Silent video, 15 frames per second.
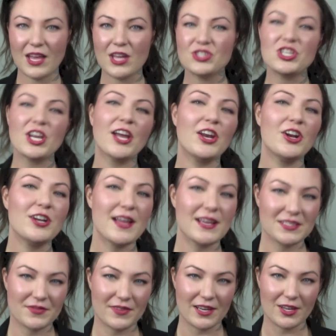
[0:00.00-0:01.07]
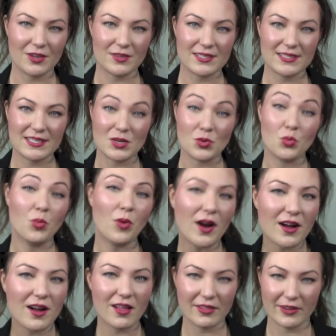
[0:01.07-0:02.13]
Check out our next video to see what
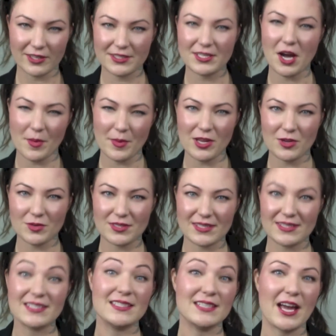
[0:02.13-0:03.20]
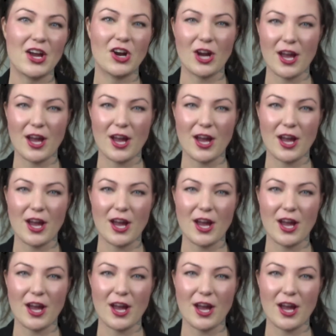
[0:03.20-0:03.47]
color Tommy uses to dye her